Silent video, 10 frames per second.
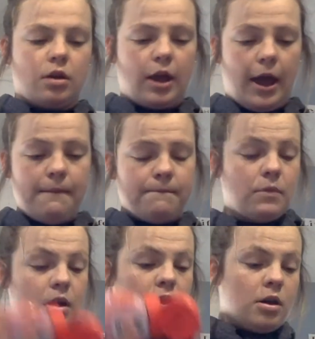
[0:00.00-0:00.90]
Okay?
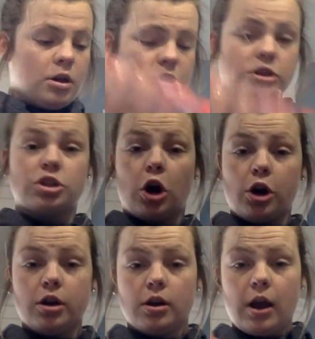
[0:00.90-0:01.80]
To
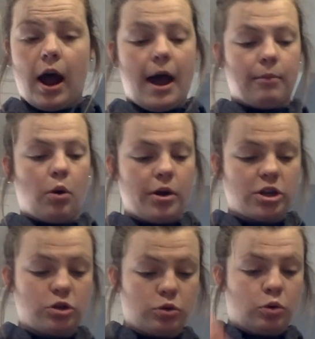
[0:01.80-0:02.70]
start, I'm going
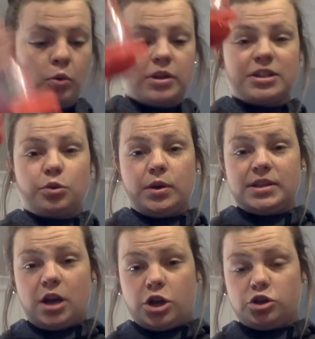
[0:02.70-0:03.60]
to squeeze
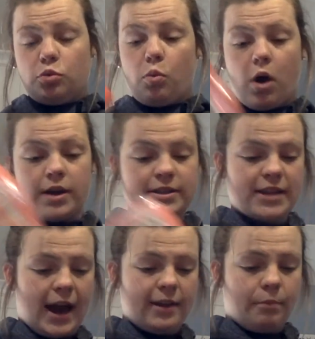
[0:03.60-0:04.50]
it onto one
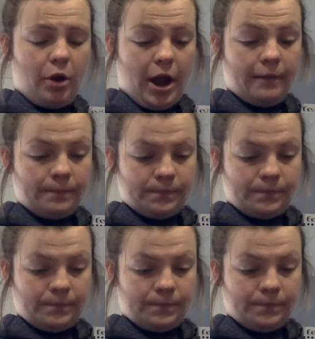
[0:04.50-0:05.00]
side of the bread.